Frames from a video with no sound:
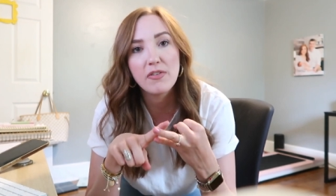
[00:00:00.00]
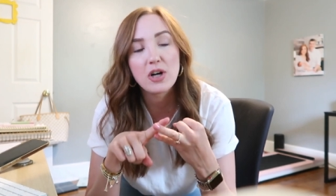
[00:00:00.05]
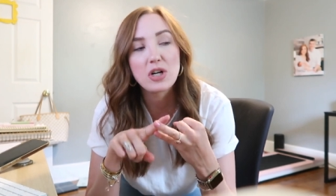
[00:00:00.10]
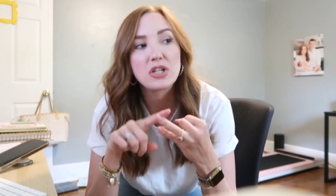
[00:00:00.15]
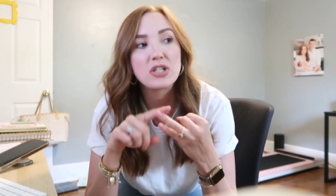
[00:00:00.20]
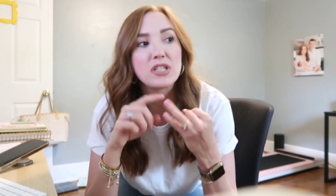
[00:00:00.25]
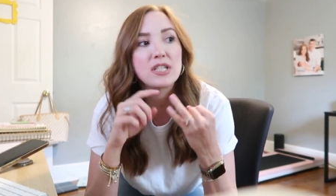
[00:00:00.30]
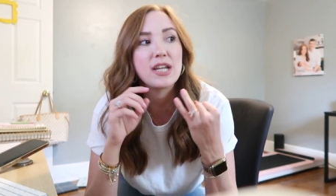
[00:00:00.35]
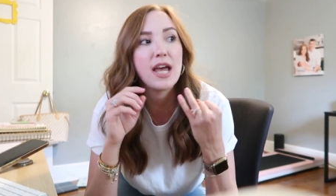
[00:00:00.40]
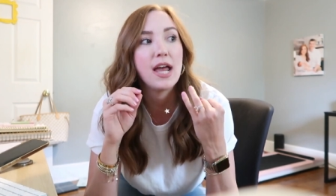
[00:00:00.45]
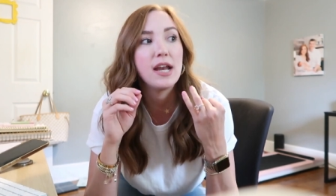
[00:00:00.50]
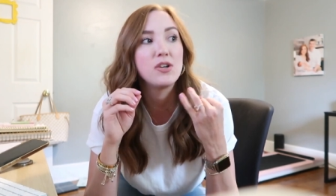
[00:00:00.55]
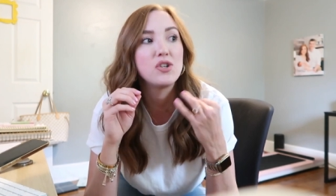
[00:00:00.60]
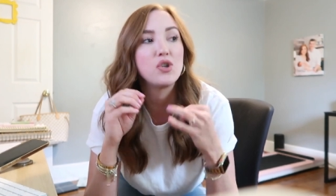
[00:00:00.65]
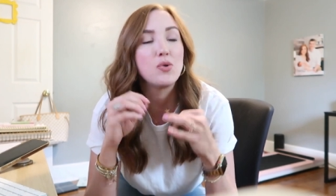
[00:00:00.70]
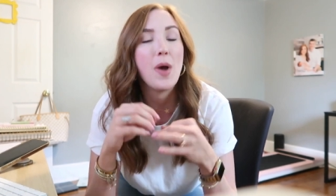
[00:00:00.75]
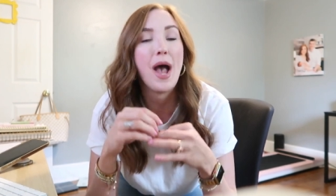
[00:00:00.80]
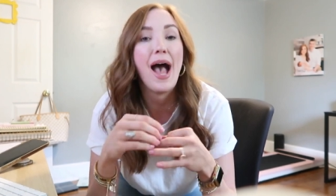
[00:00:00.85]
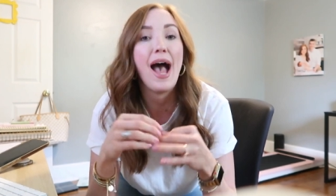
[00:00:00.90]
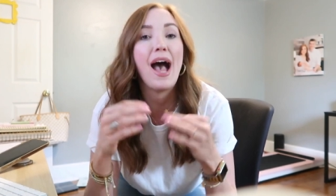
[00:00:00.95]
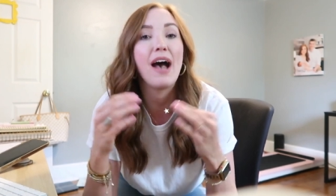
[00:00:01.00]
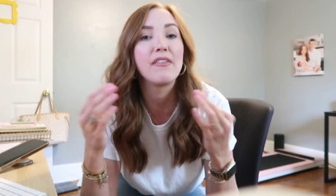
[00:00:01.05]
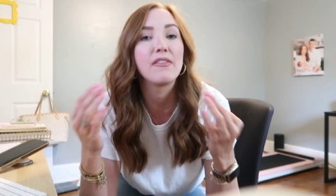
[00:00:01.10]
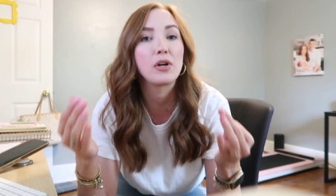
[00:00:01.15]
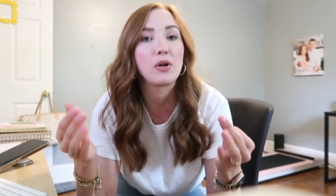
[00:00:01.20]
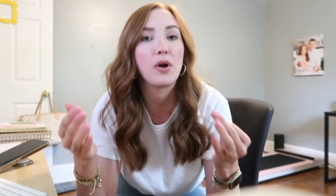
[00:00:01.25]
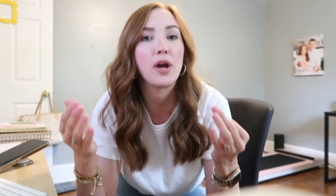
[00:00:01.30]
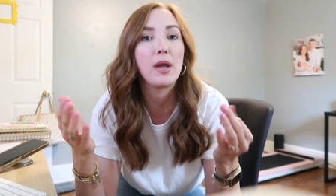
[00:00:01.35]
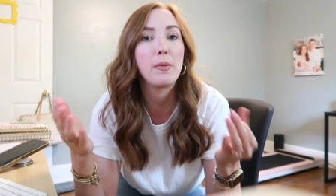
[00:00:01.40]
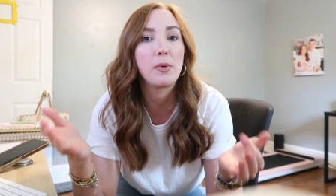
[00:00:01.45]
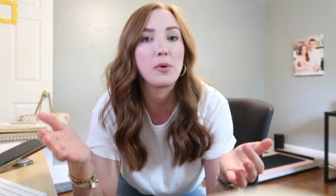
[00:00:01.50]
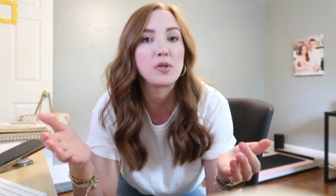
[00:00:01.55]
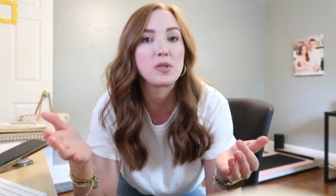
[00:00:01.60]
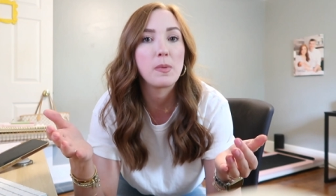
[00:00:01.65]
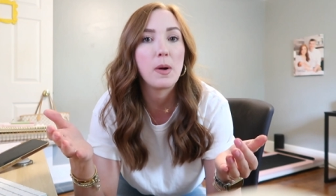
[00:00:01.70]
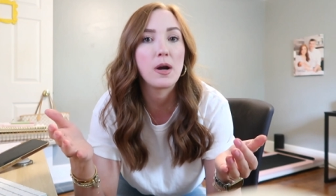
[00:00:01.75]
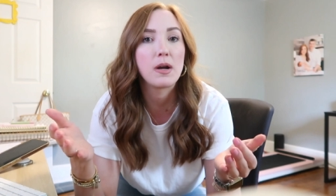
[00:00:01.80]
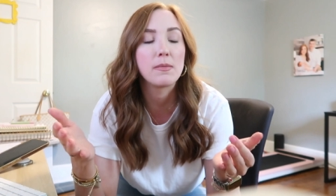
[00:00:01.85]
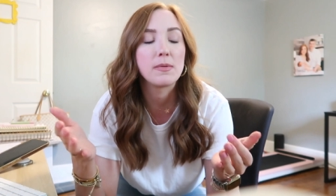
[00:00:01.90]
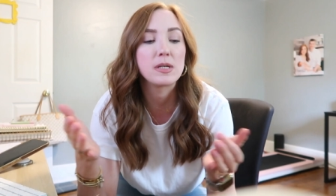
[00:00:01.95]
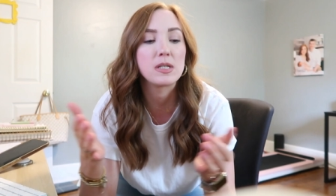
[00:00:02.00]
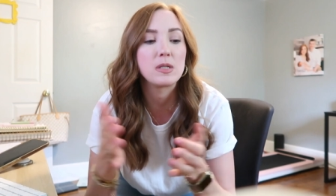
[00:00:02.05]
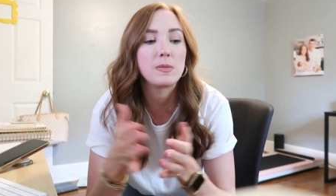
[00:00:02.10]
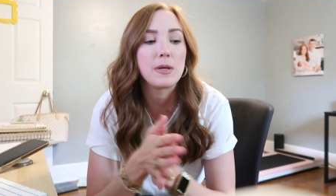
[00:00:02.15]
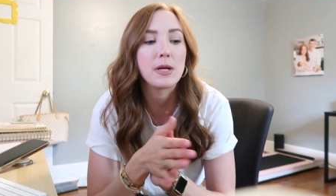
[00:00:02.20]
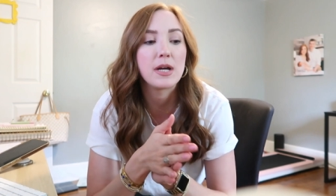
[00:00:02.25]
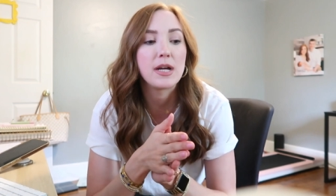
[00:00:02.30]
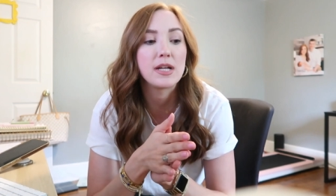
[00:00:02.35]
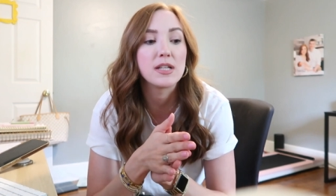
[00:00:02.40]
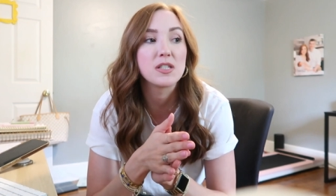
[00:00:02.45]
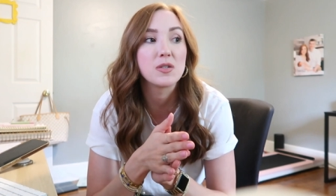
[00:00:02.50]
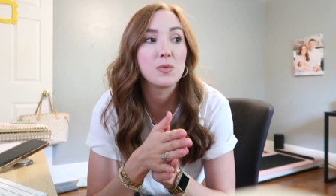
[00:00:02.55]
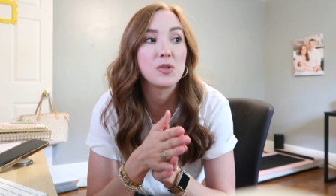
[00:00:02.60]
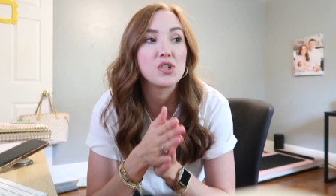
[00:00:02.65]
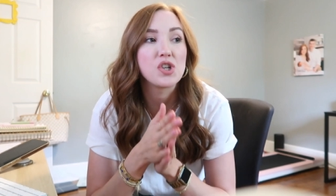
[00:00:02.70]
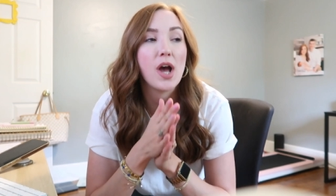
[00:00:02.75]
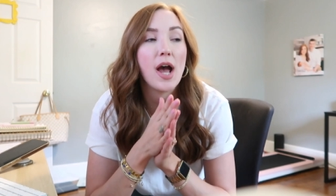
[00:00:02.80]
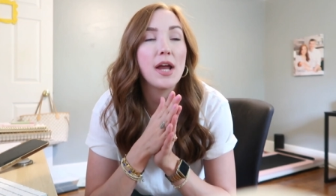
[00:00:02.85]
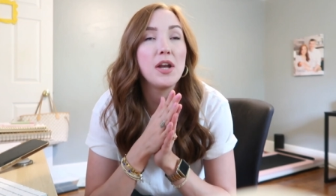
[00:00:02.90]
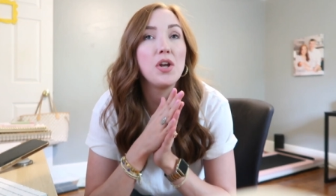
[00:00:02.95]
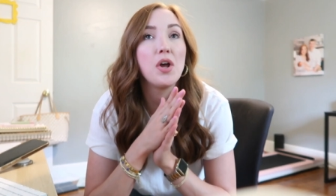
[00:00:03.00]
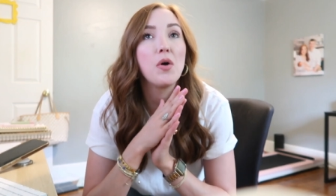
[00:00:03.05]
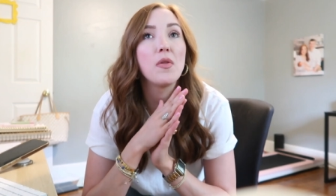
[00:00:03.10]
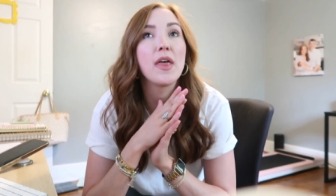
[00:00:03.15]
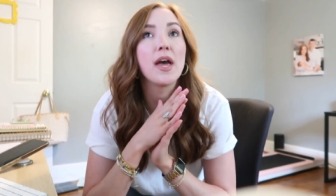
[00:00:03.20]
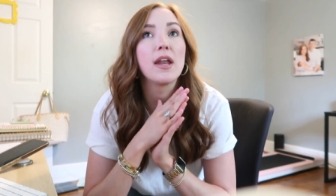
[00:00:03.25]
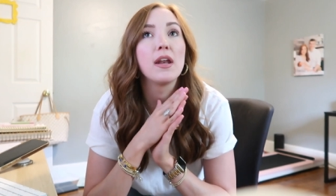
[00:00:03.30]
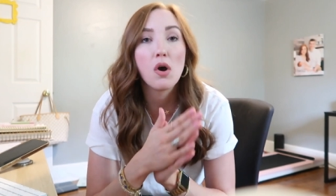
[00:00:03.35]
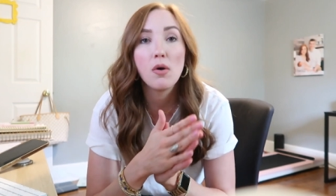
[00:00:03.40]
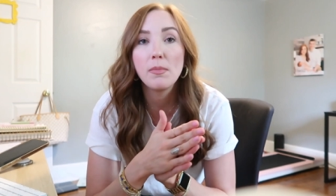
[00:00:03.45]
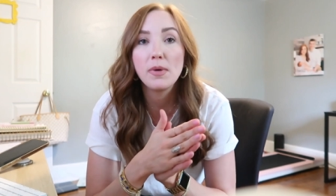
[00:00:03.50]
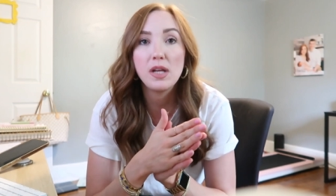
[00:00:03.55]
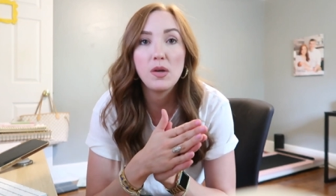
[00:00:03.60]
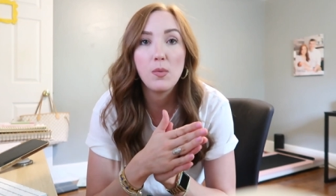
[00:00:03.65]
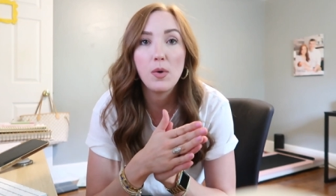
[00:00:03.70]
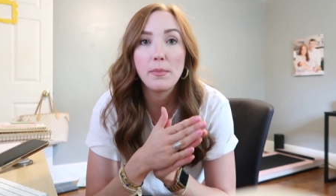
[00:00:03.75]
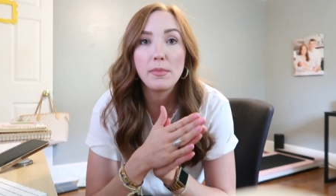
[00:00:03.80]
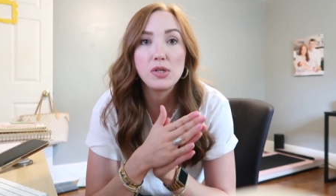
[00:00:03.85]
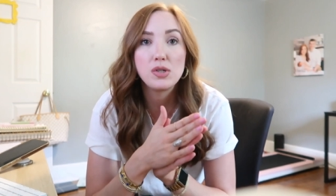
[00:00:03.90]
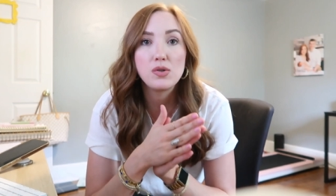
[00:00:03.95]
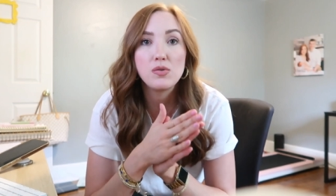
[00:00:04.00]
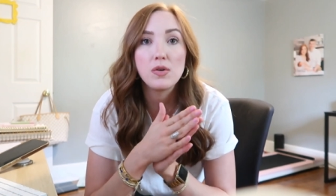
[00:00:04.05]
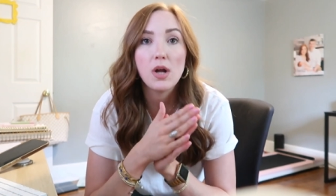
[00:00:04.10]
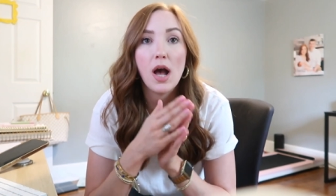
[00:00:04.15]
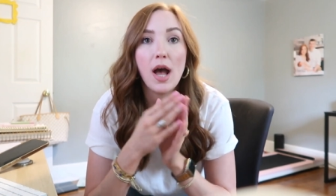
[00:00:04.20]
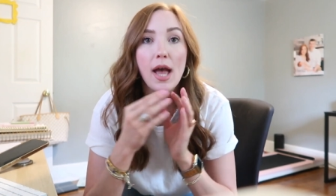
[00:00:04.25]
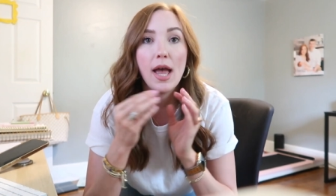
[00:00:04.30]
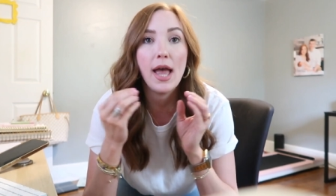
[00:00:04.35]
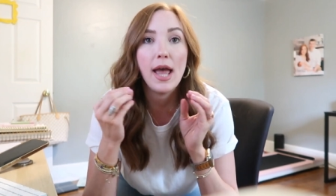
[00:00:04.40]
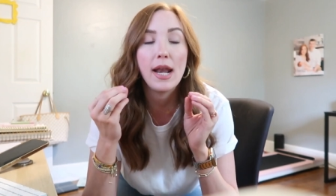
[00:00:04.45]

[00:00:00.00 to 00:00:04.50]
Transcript: first and to have a great postpartum experience, which I know that so many women do not.